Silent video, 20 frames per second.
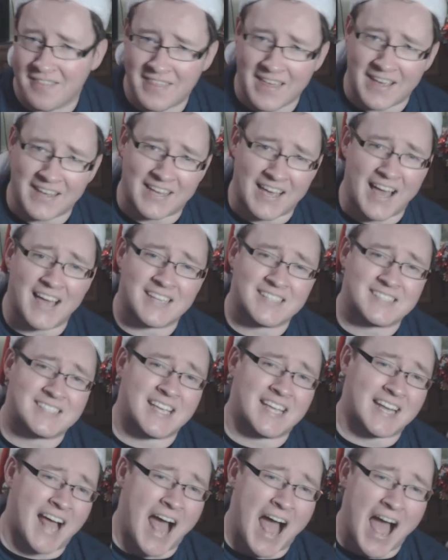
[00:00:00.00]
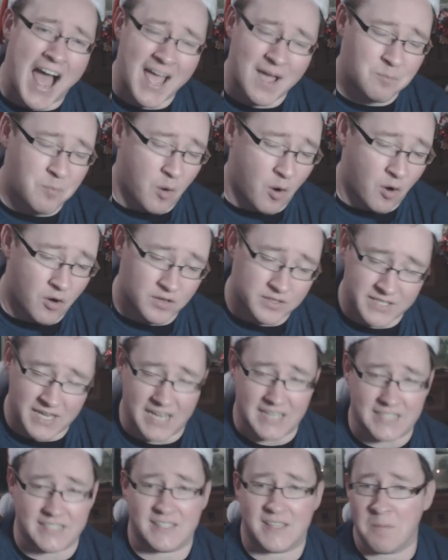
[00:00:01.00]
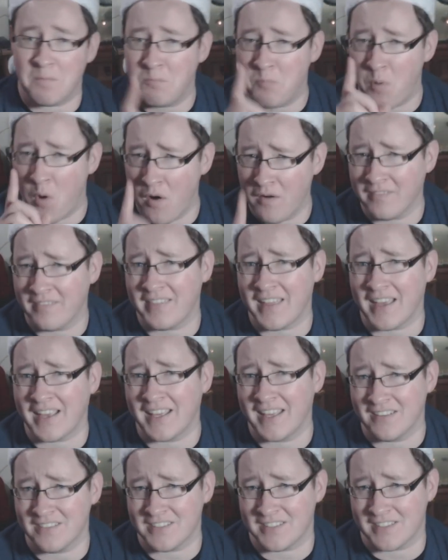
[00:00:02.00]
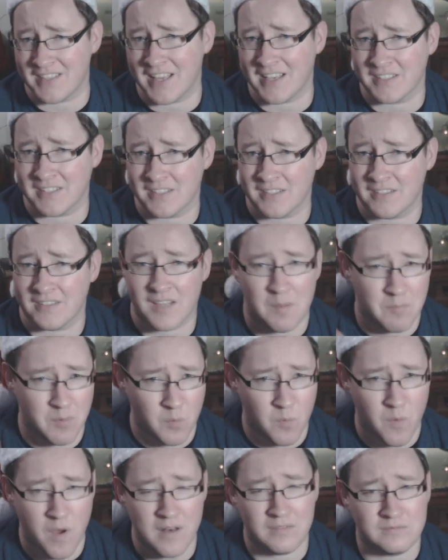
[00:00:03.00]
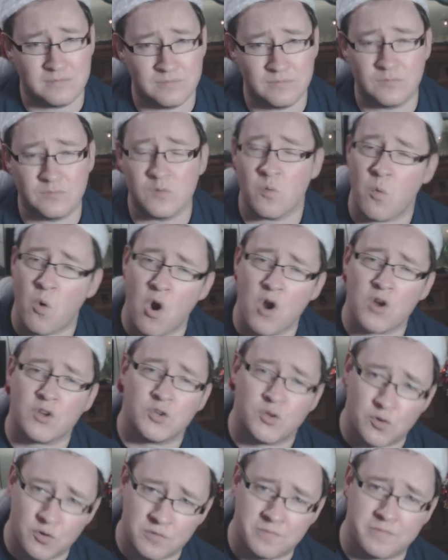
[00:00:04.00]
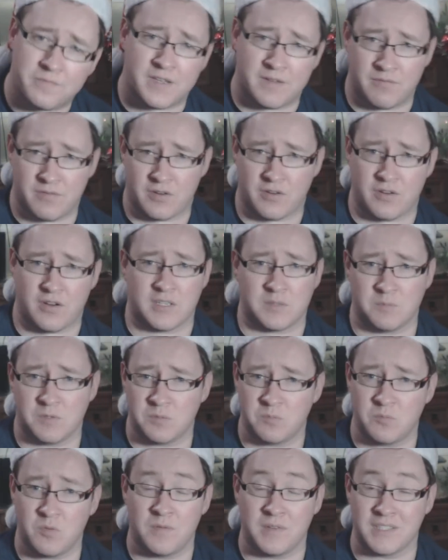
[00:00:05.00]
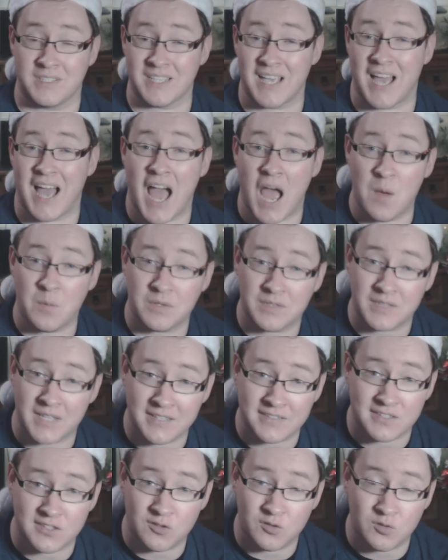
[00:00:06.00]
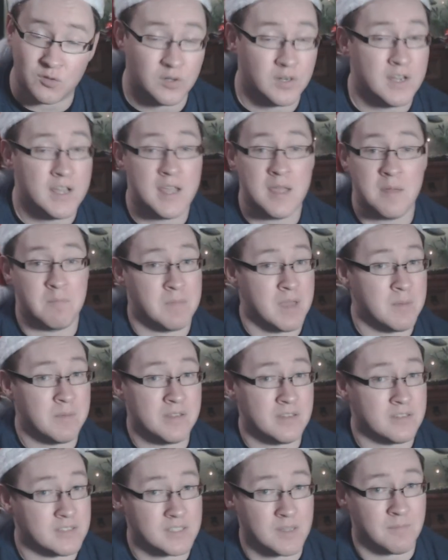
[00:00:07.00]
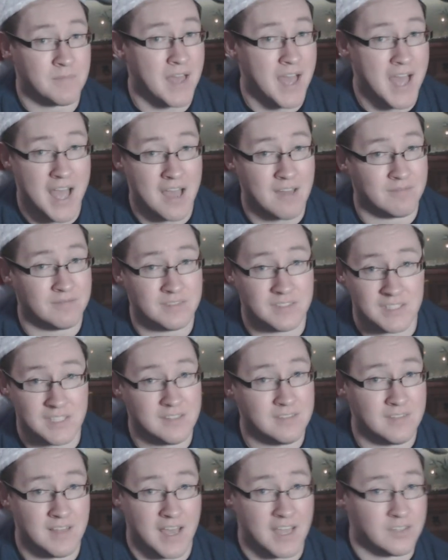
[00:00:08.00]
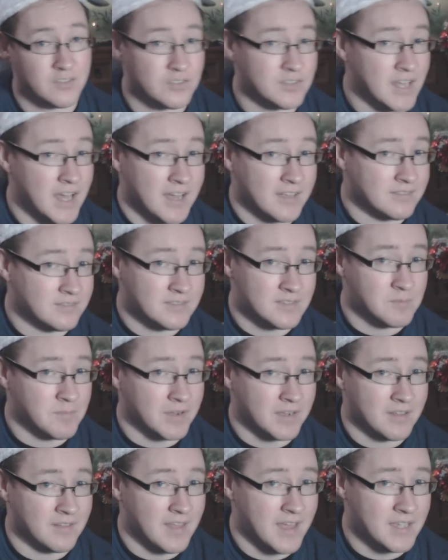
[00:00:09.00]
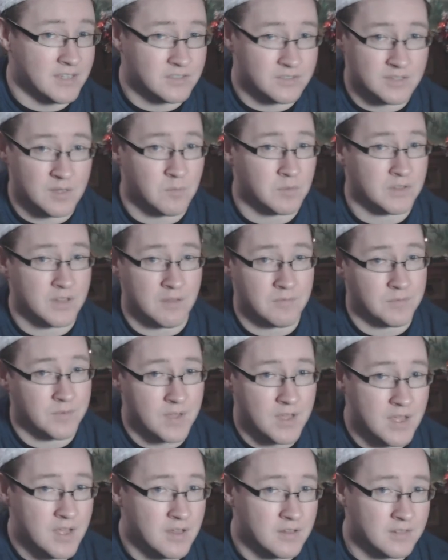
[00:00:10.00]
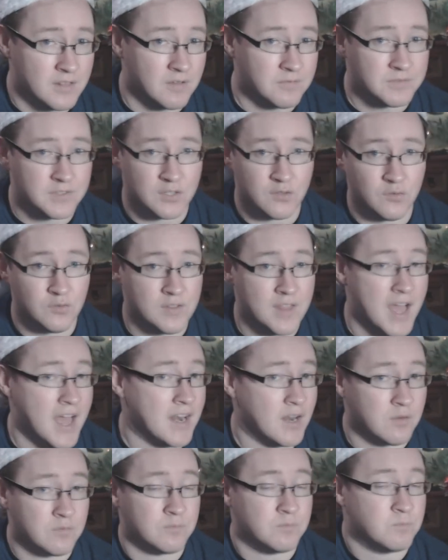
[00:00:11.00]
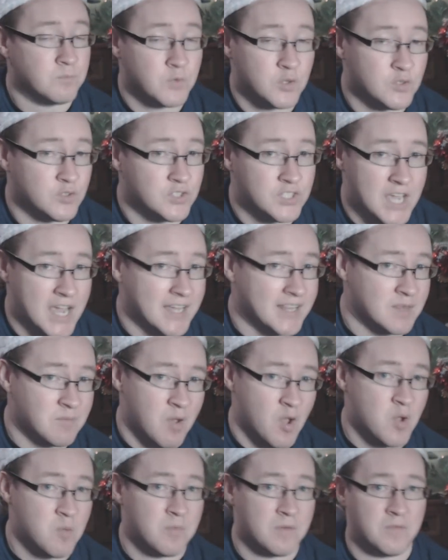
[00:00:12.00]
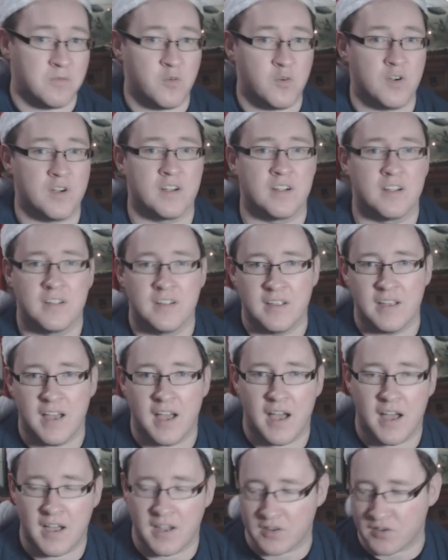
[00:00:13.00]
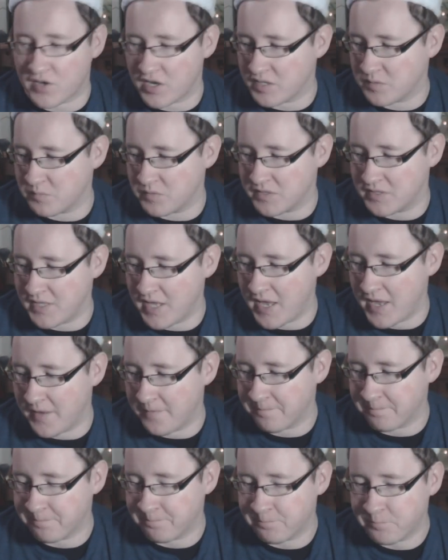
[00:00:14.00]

thick accent, I apologise. The important thing here is this. Number one, what are your favourite Christmas movies? I would like to know. Maybe there's some that I haven't seen that I should add to my collection. I would love to know that, and I can check them out before Christmas Day.